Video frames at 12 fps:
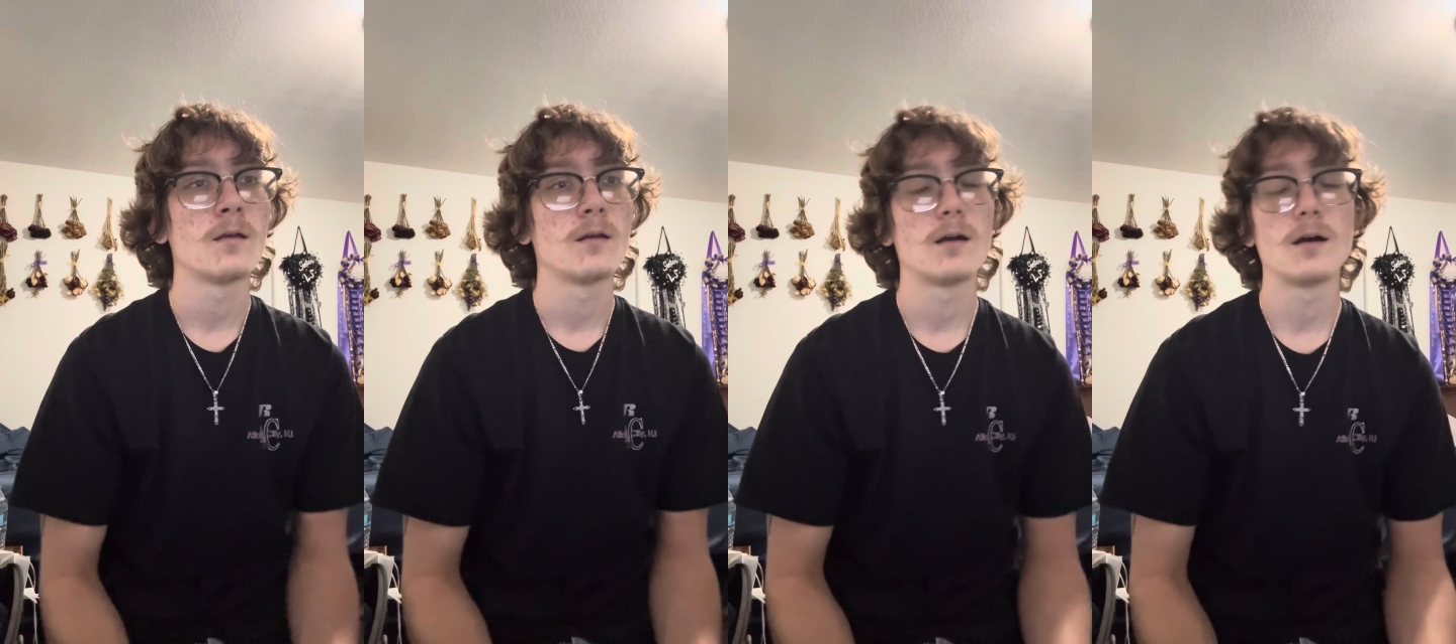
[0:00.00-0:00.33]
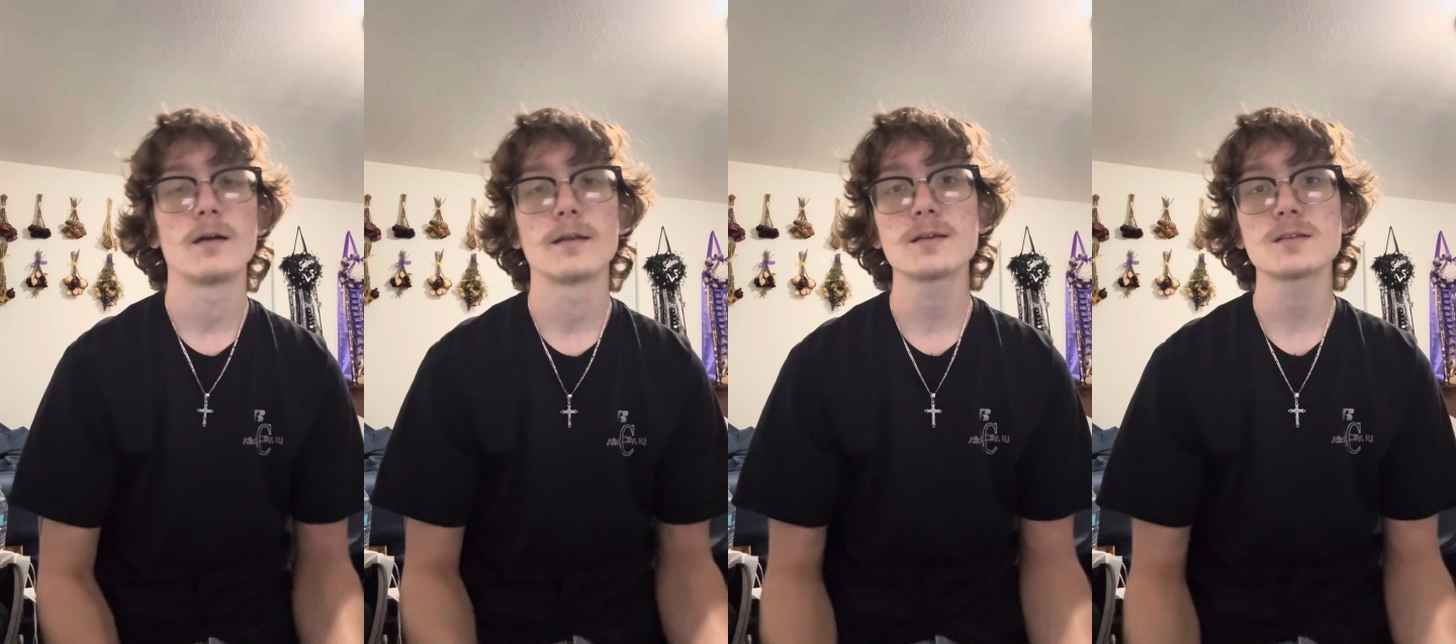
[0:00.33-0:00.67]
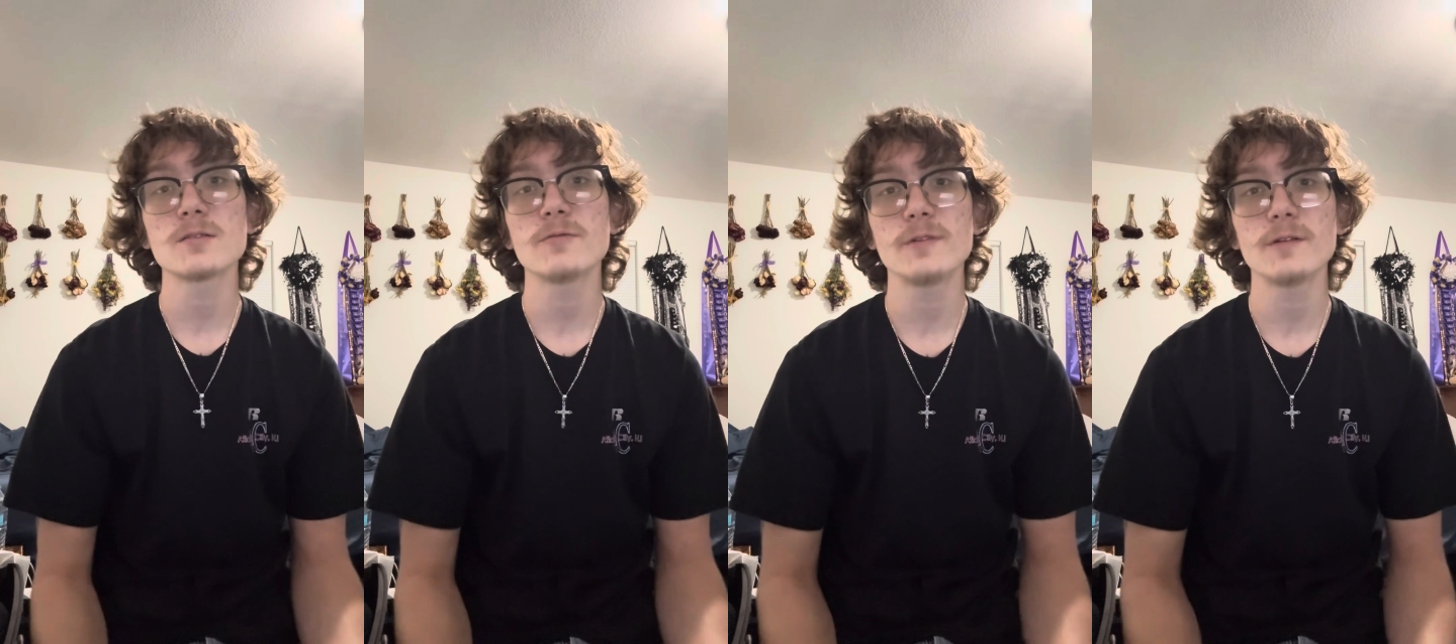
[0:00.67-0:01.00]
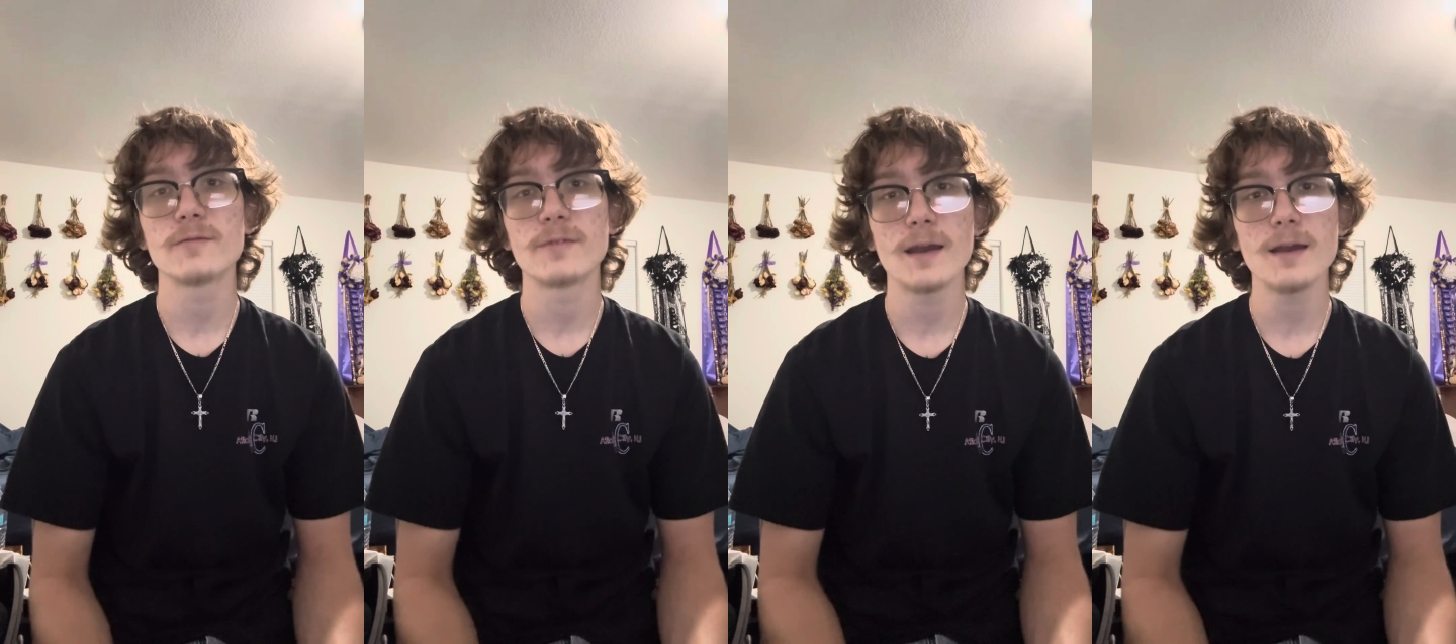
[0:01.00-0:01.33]
Not so fun
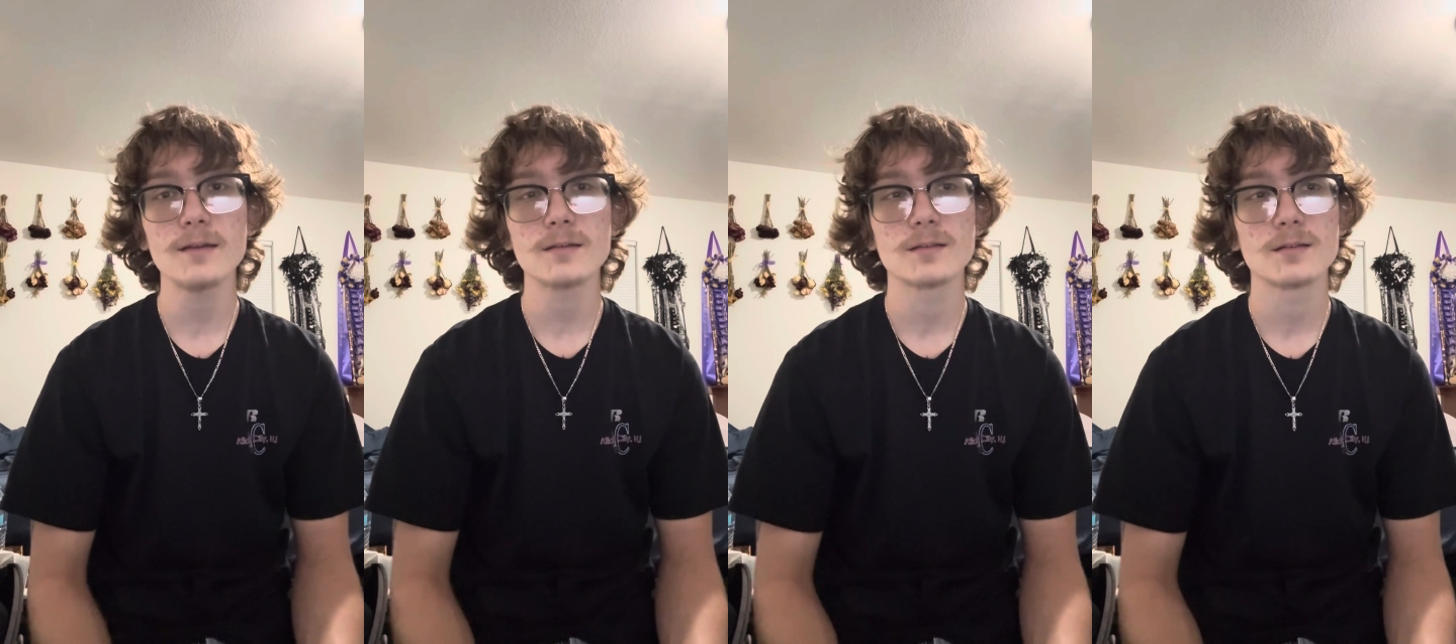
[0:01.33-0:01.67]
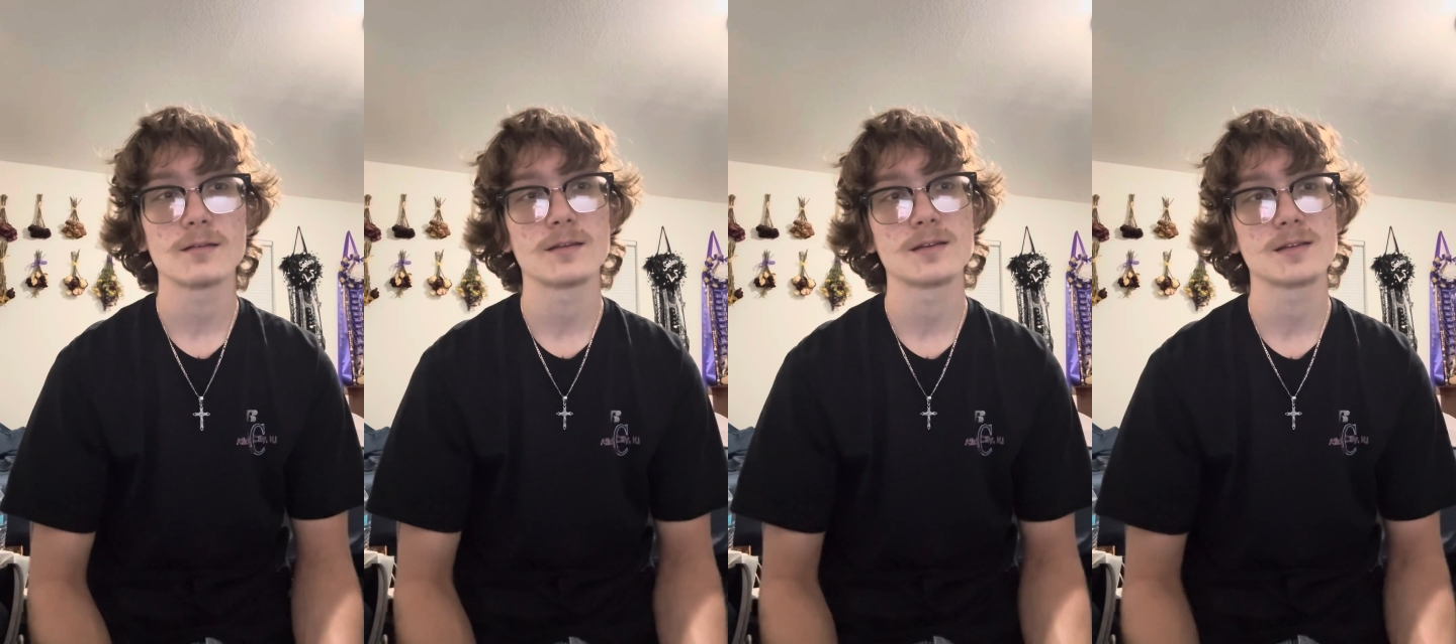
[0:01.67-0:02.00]
fact, this